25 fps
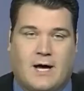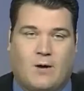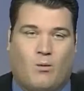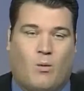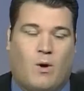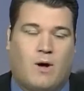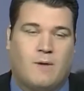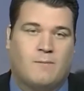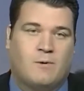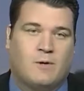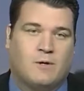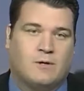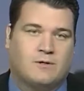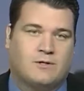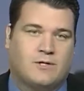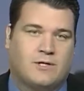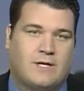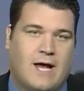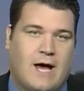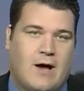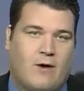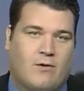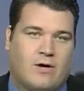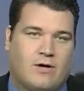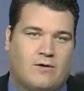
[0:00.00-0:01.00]
One person
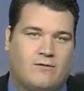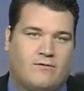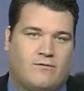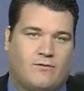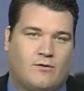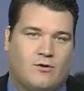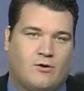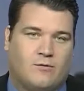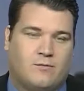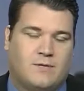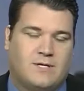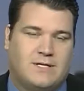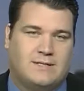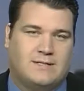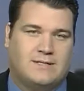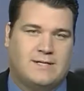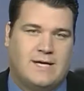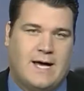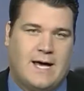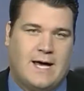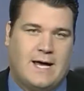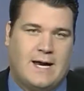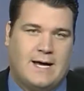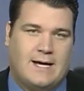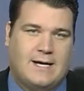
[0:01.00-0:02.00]
now confirmed
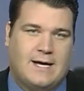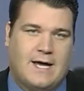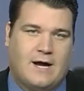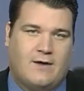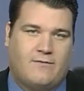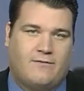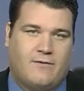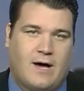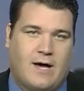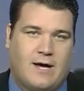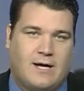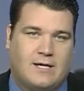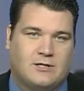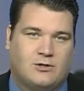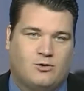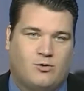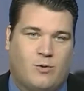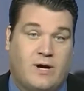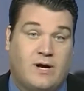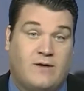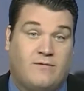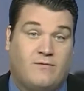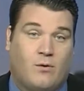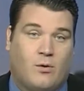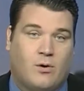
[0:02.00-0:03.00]
dead, identified as
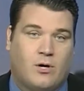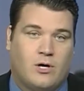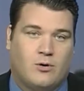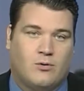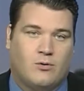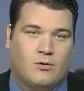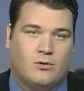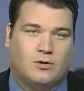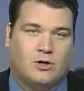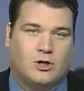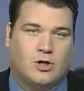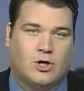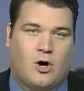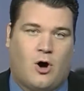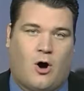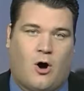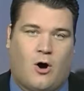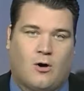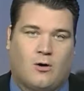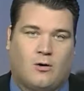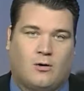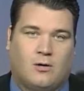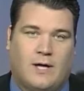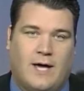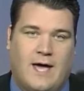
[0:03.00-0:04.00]
24-year-old
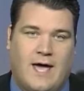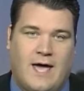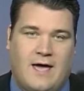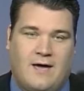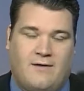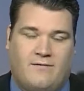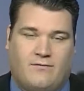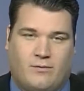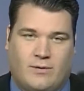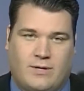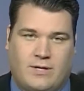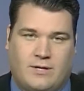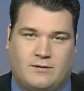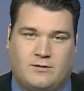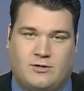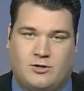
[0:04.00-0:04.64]
Carl Avery.